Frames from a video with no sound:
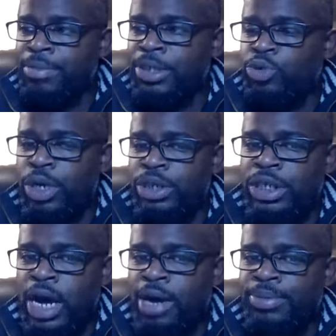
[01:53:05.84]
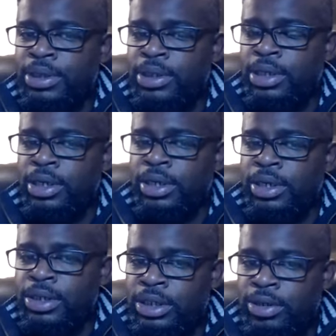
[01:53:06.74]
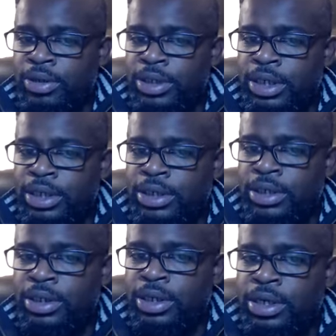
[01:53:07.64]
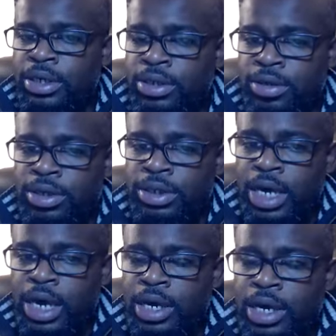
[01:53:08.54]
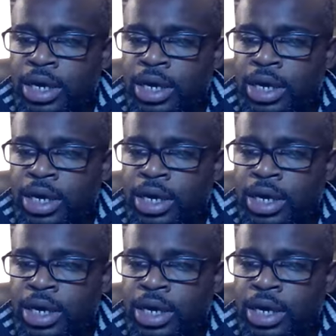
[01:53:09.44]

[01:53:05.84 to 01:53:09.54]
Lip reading: I mean, sweatshops still exist to this day.